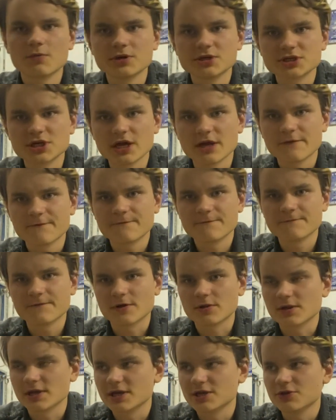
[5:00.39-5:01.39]
which I
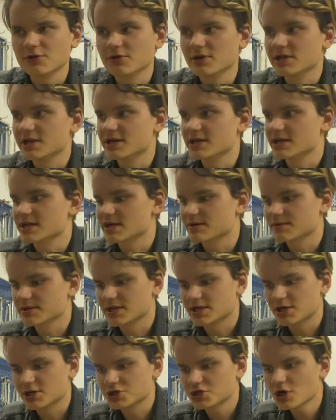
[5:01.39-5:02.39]
felt like doing seeing as I was
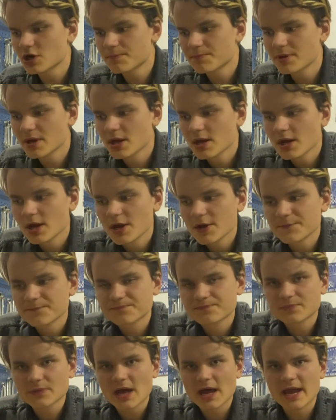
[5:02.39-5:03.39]
in the shop.
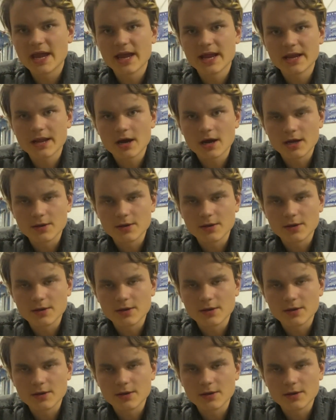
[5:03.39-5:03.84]
And I